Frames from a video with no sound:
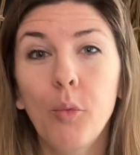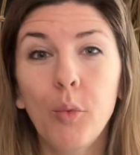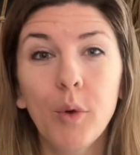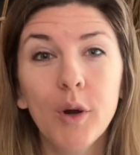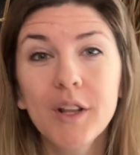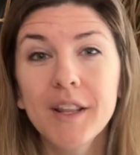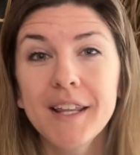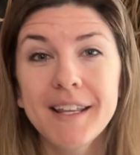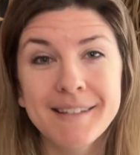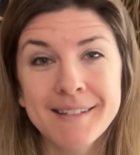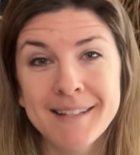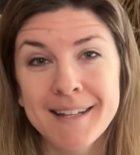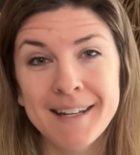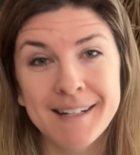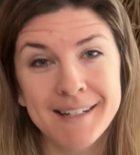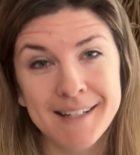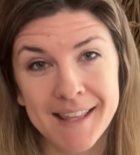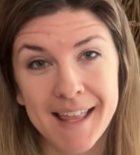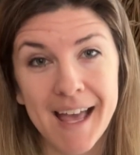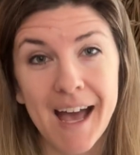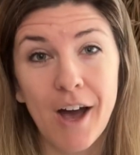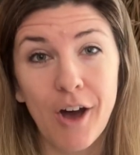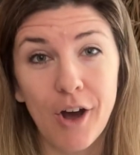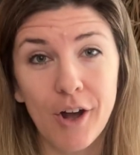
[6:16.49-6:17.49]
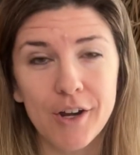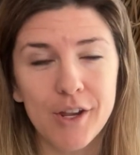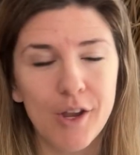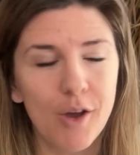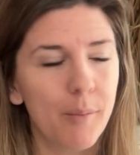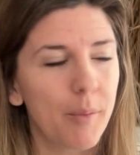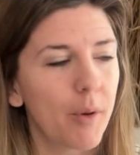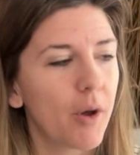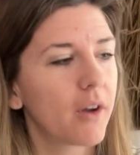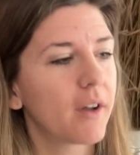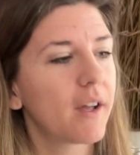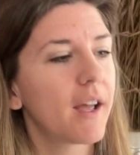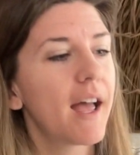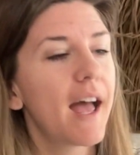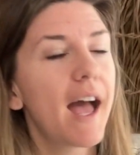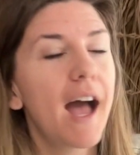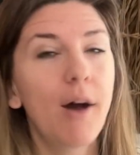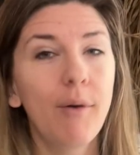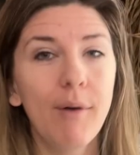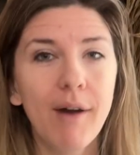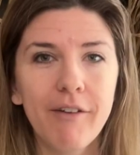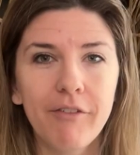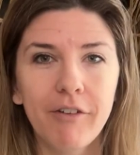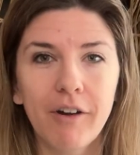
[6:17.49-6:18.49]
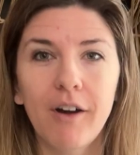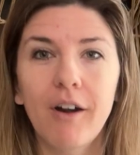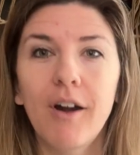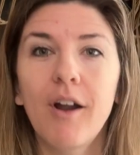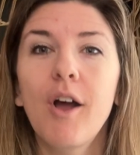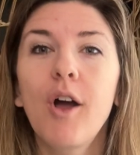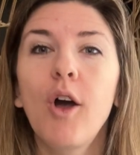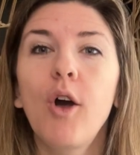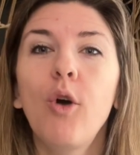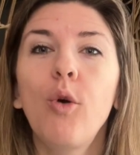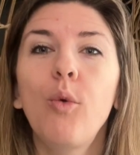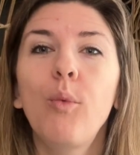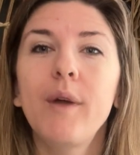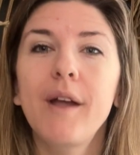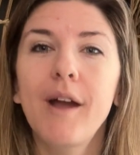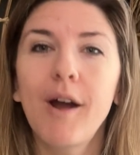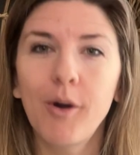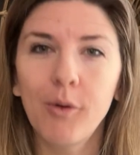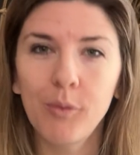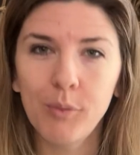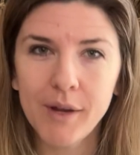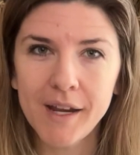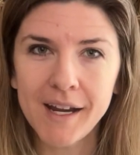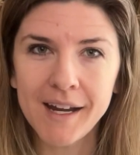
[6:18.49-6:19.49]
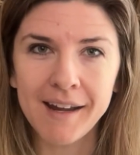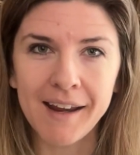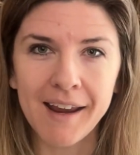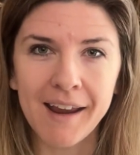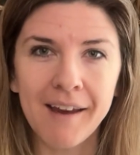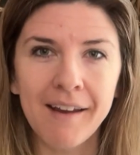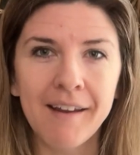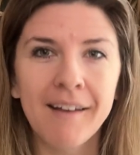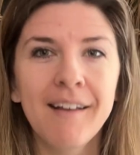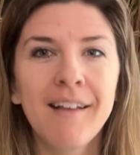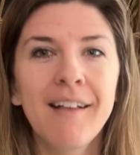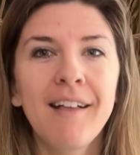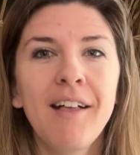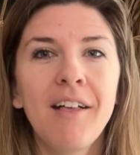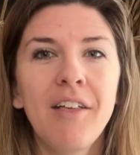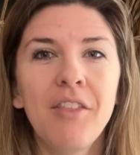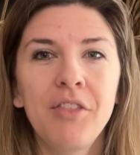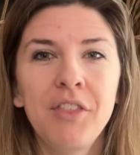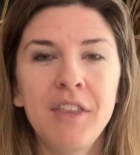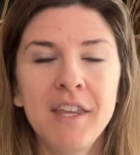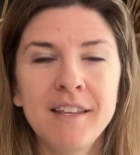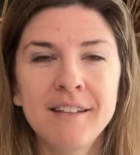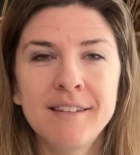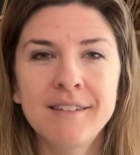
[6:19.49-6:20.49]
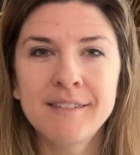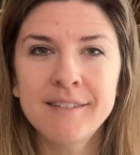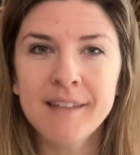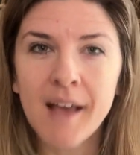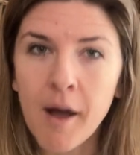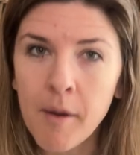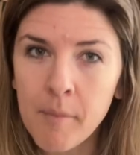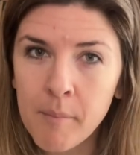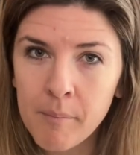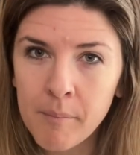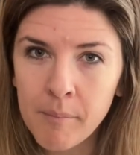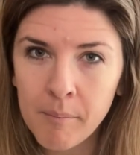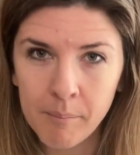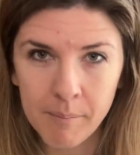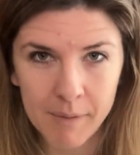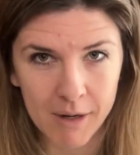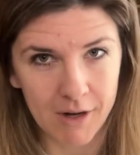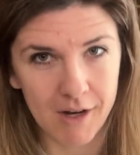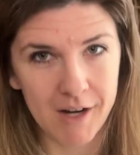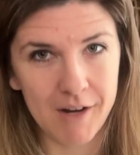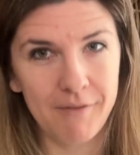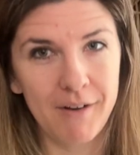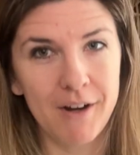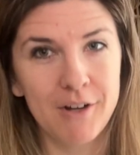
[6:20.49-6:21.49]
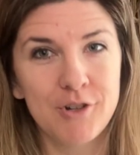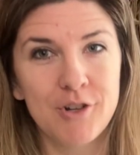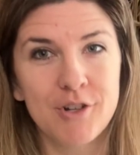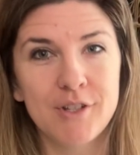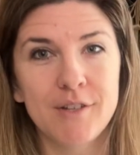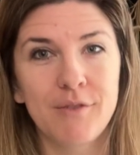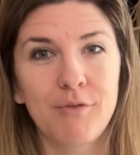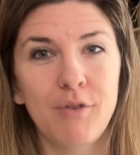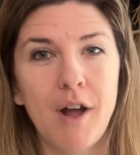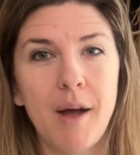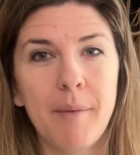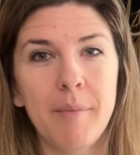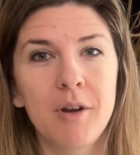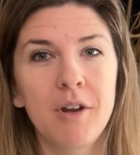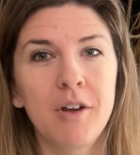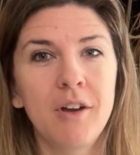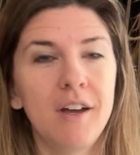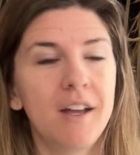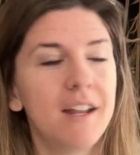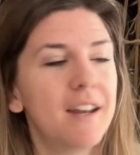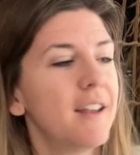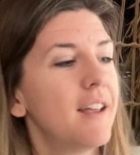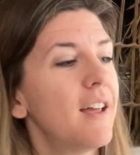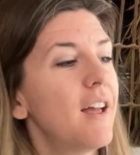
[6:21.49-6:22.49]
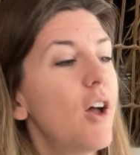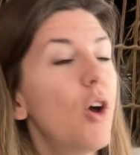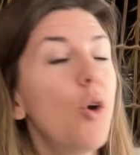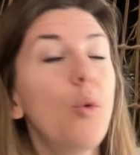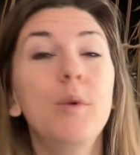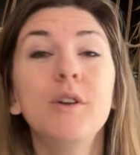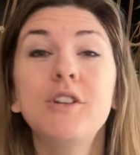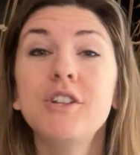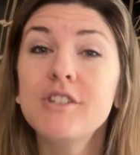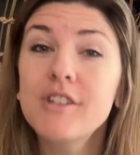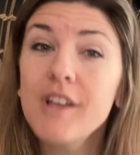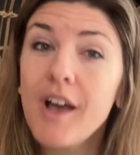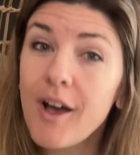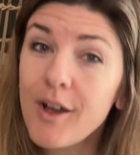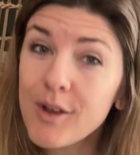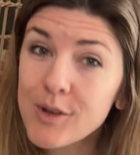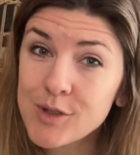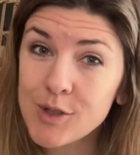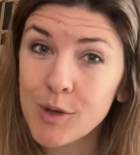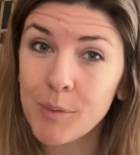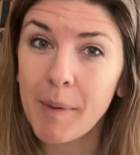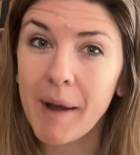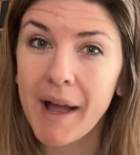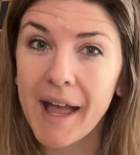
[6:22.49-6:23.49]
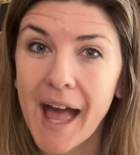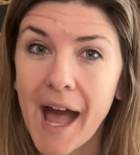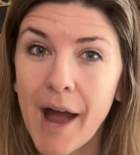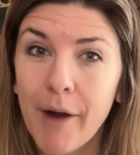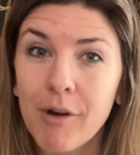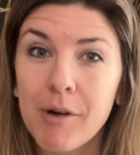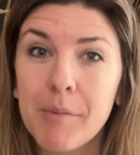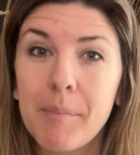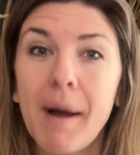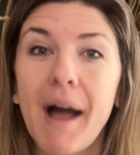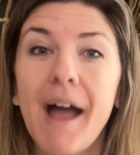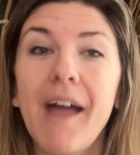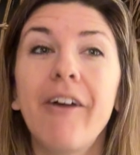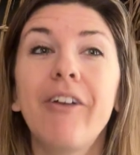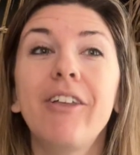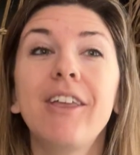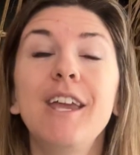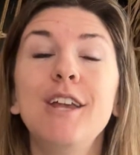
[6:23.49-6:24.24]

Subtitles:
We're listening to that audiobook. However, we are reading the Some Merry Adventures of Robin Hood, which is also by Howard Pyle.